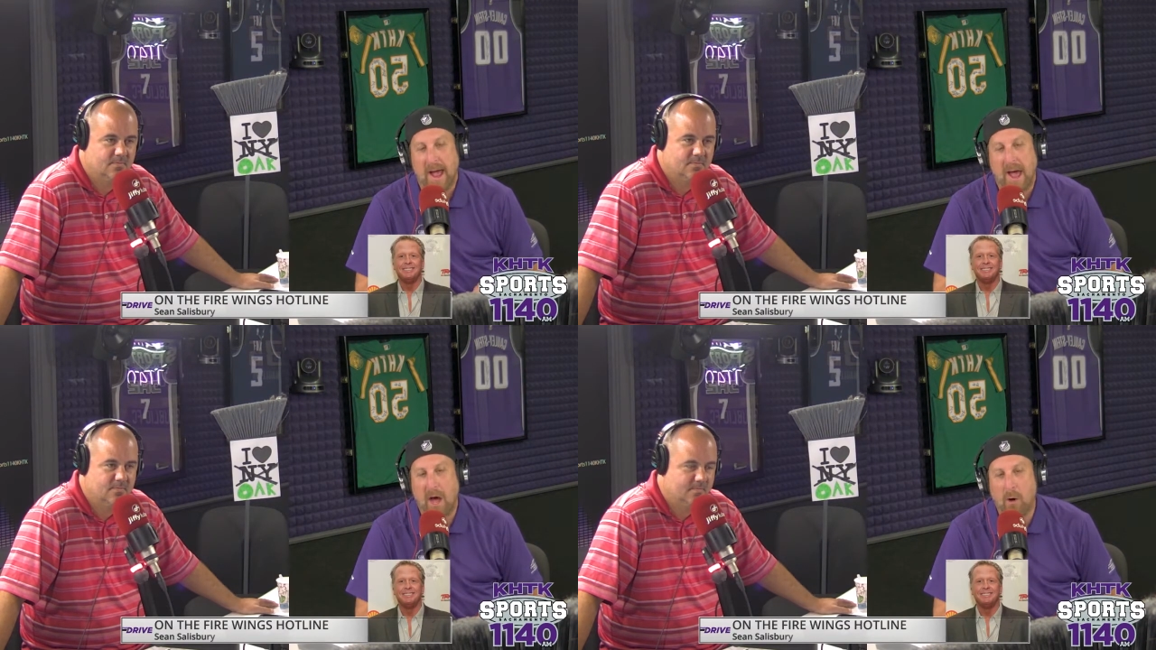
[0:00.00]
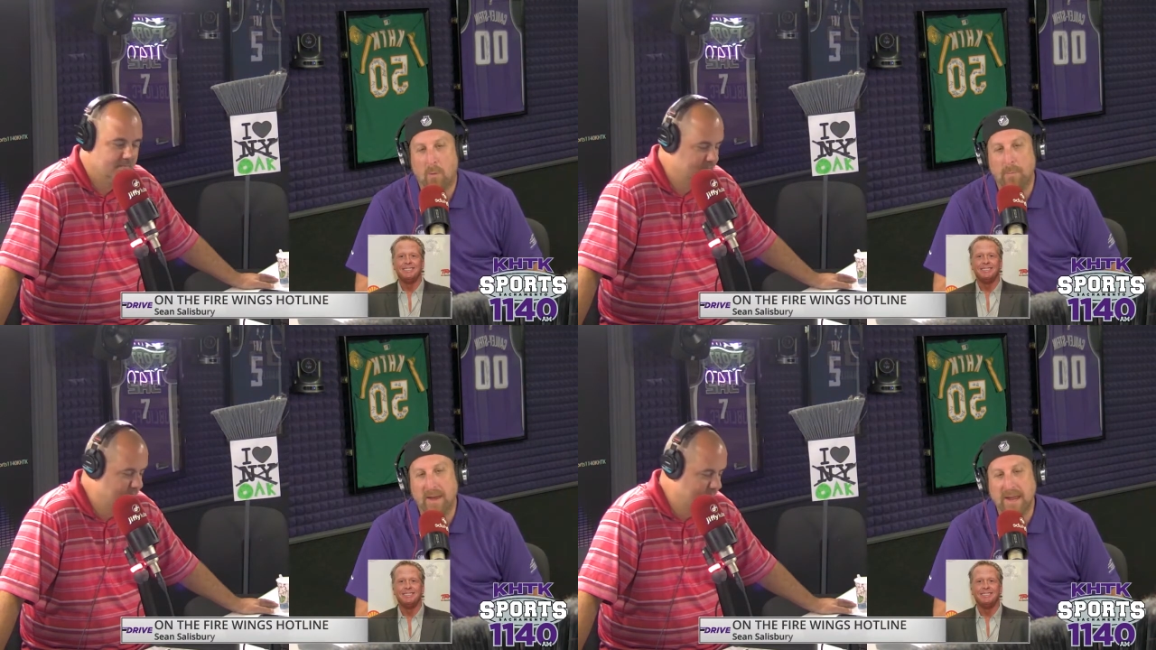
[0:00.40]
Speaker 1: how yep.
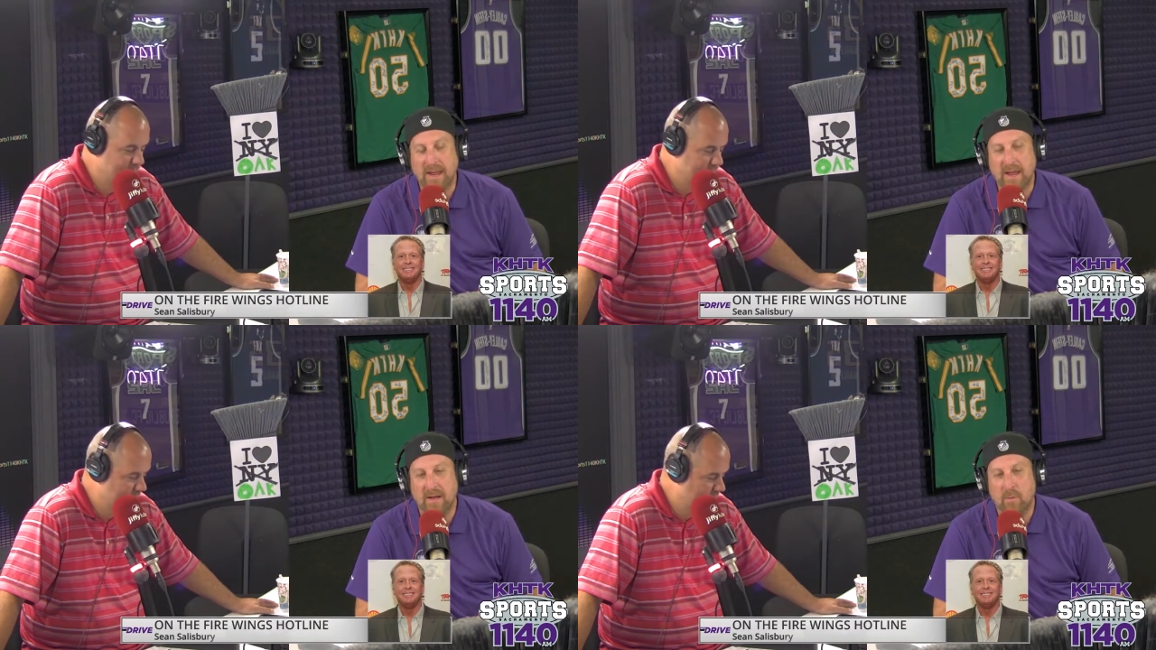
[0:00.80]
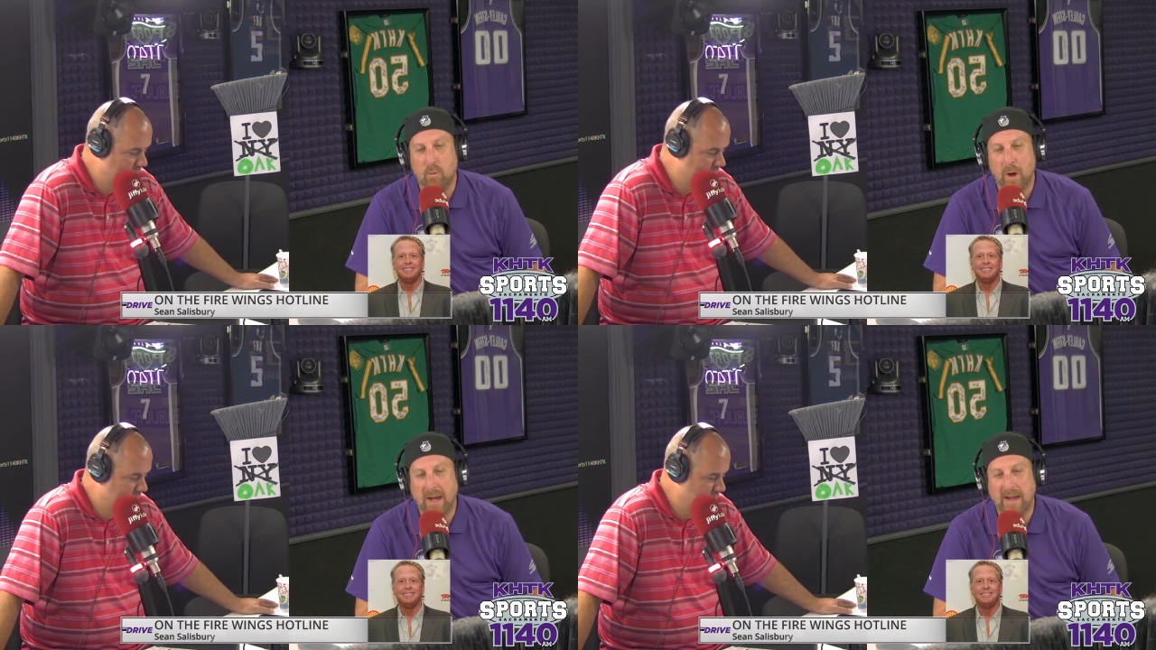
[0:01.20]
many
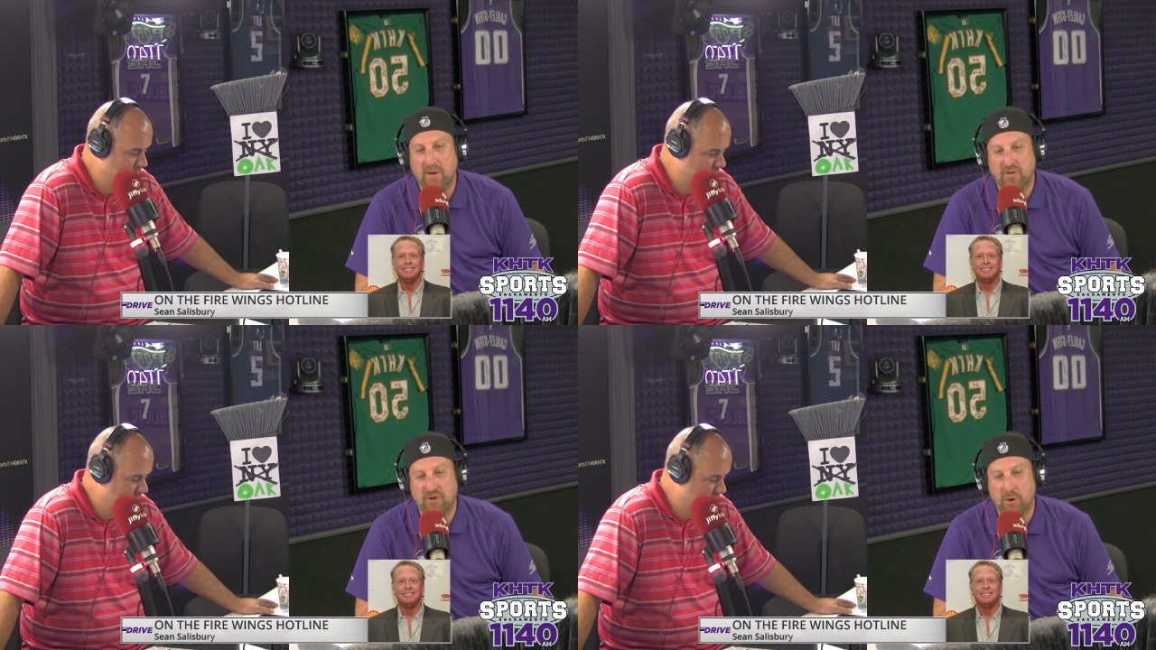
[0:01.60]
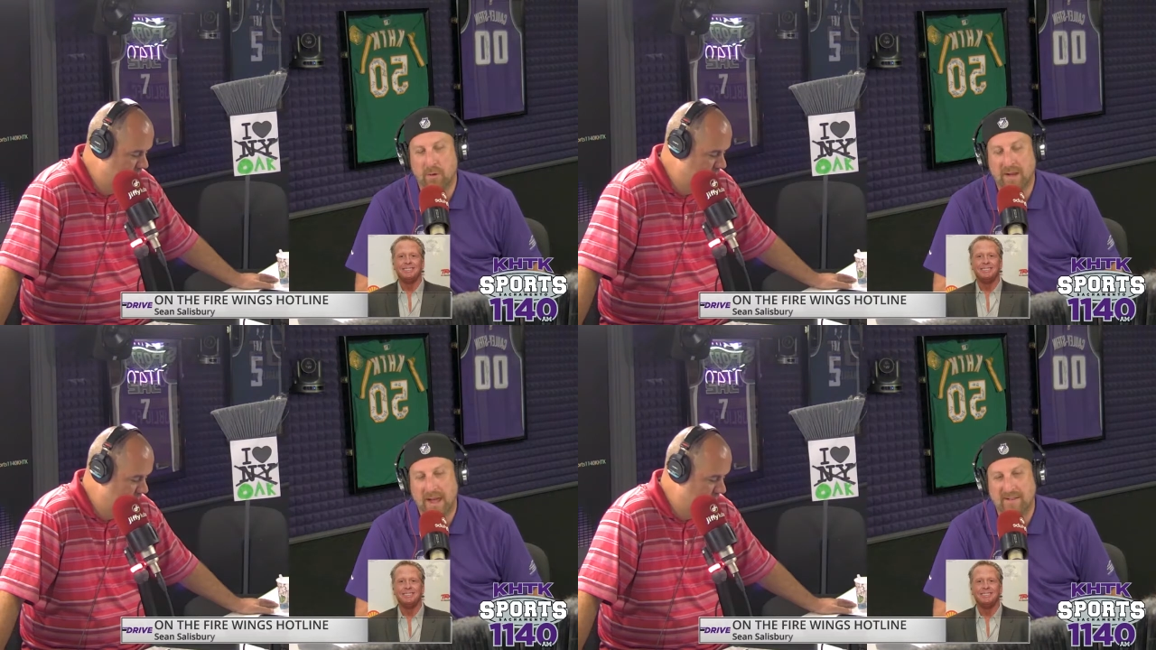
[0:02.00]
radio show
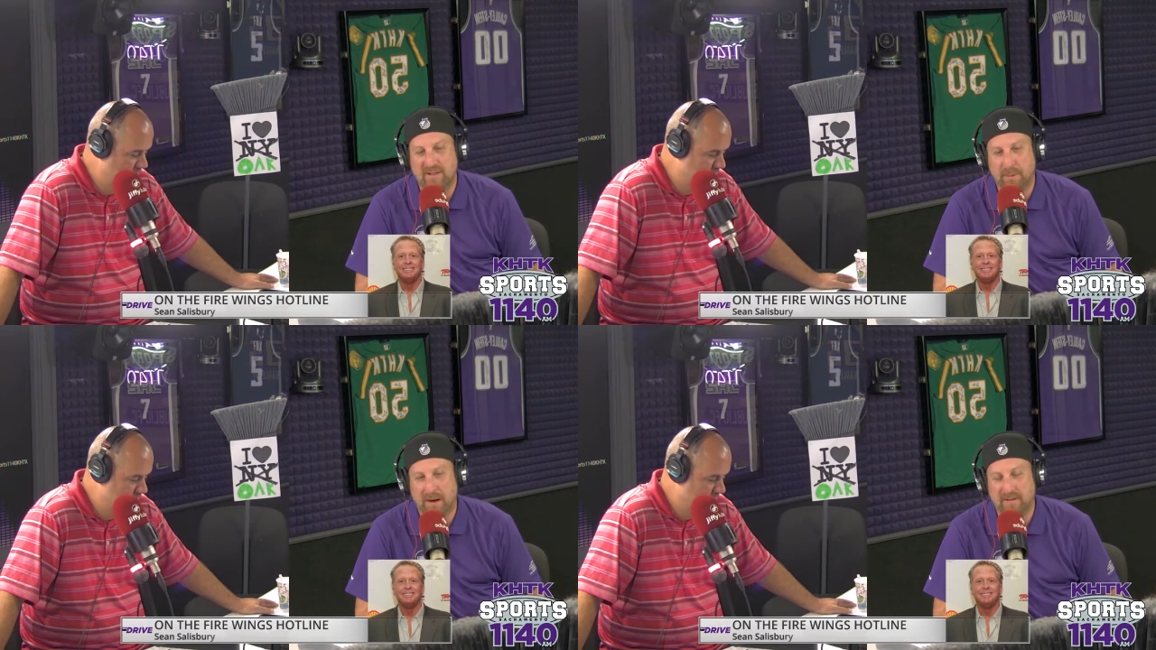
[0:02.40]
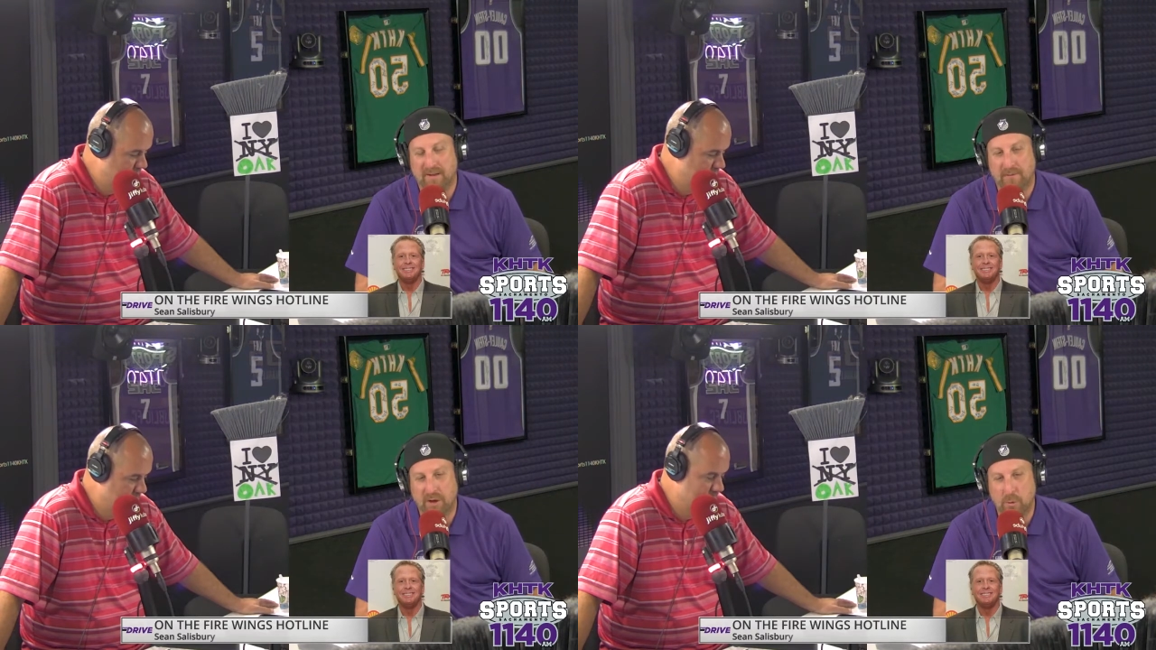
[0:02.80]
guest spots
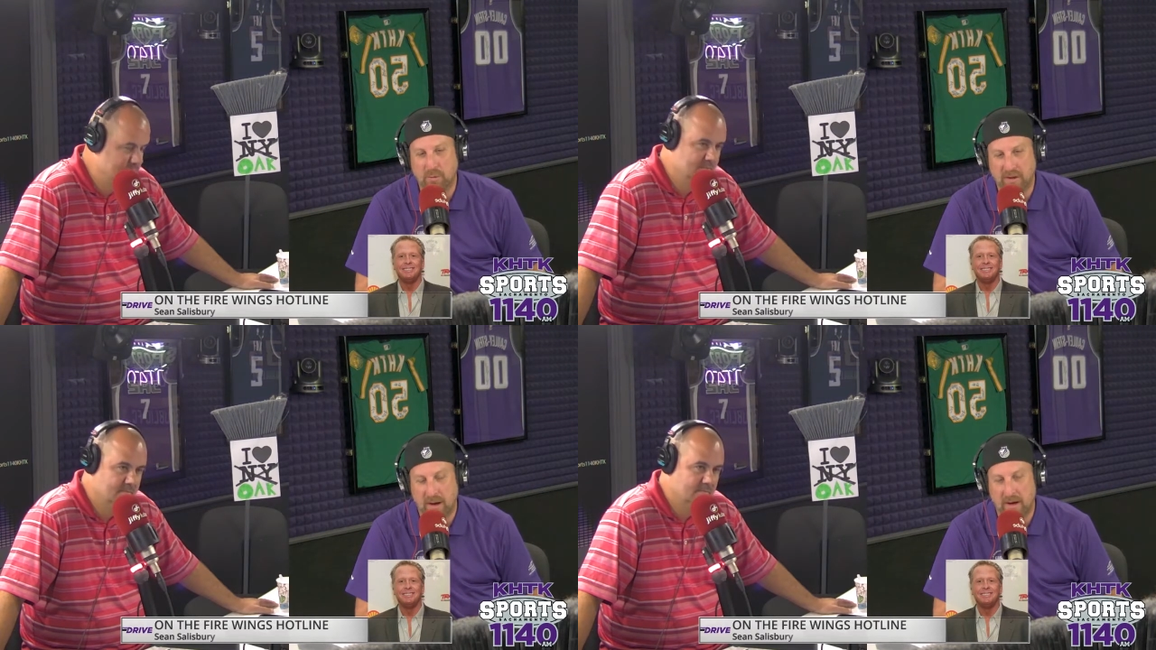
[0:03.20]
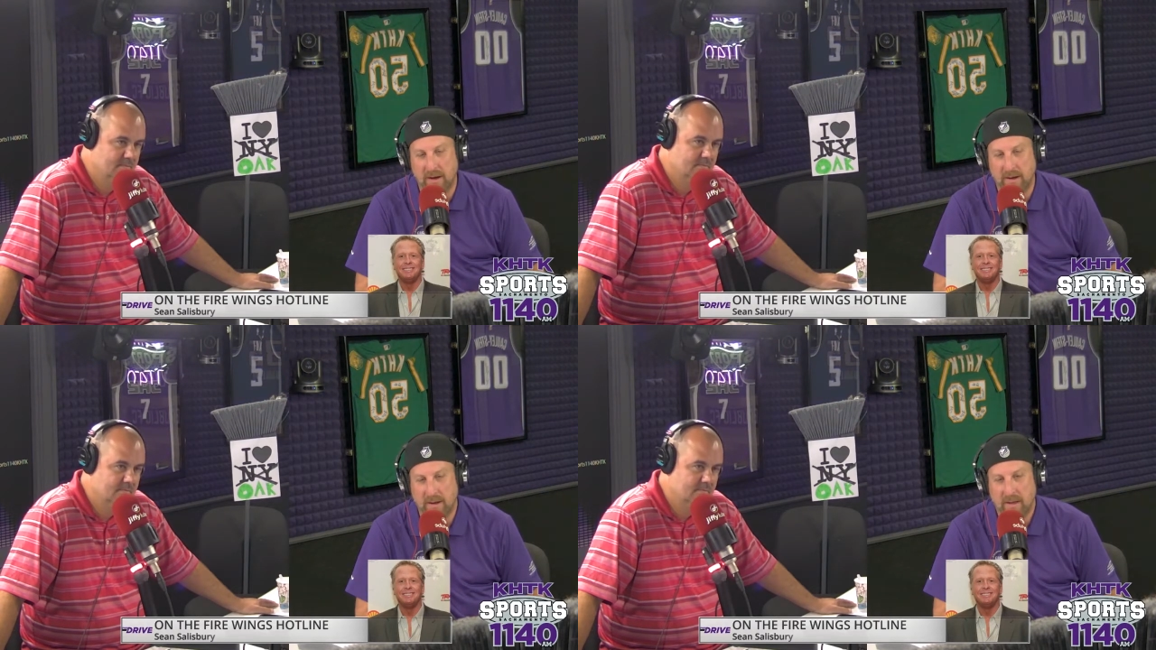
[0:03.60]
have you
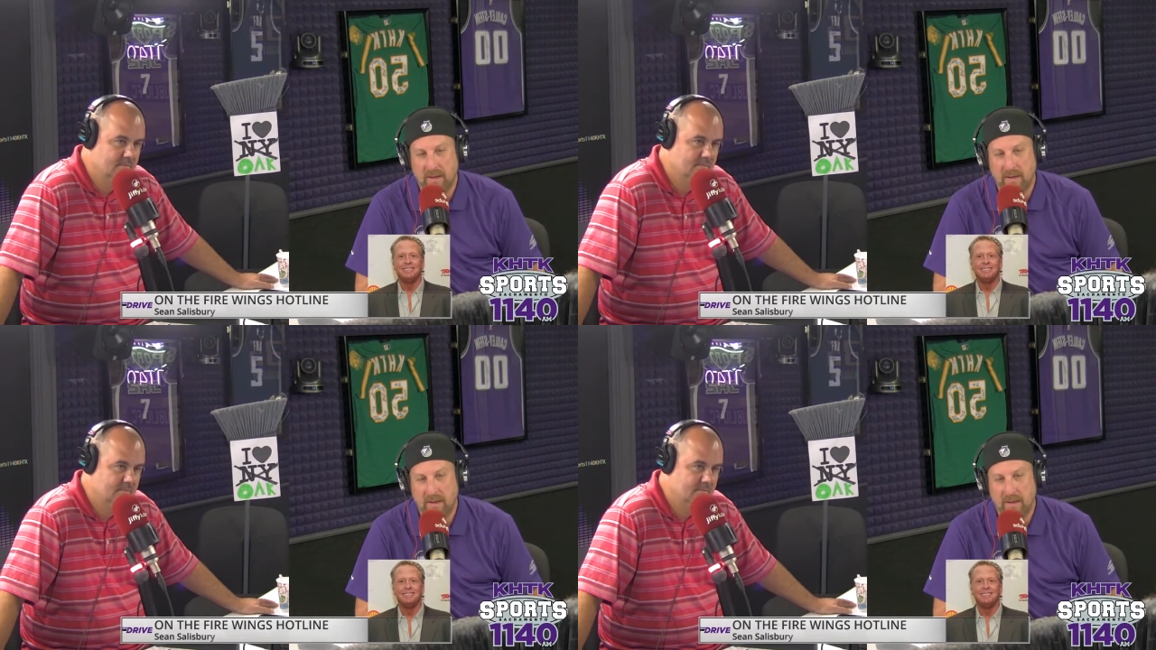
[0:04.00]
done